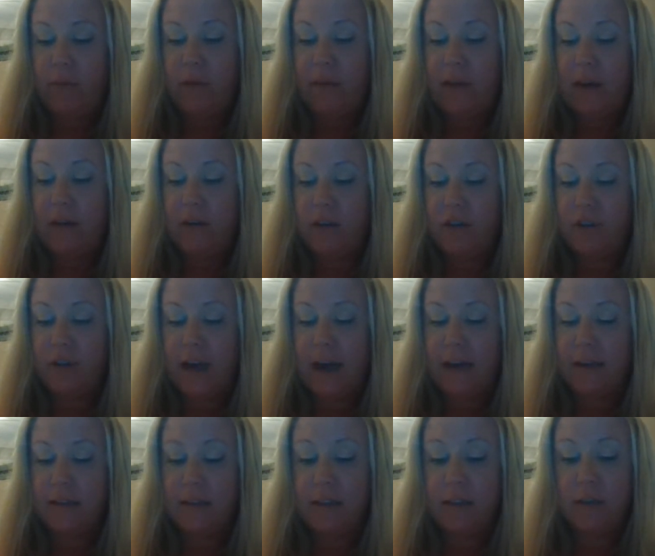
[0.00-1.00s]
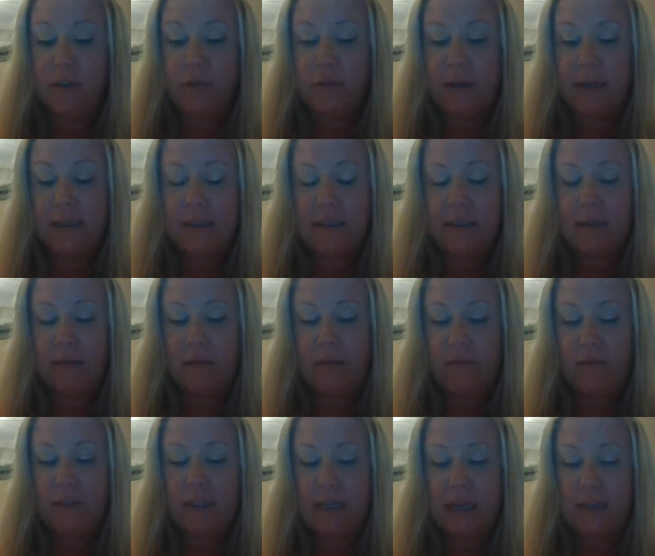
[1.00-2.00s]
without attracting a great deal
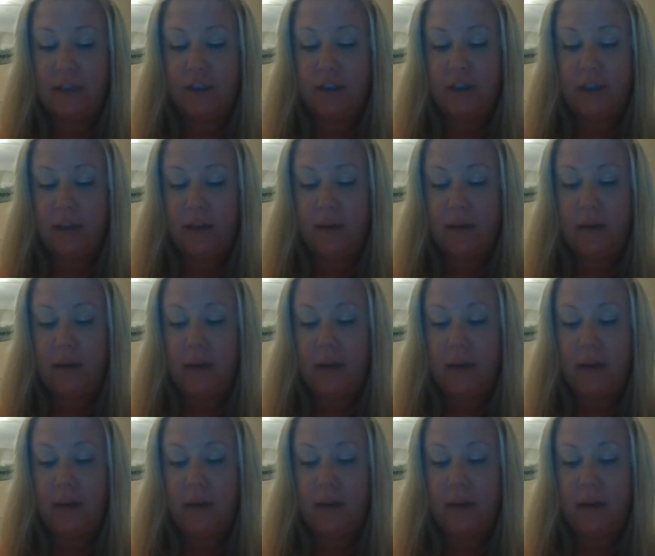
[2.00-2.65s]
of attention.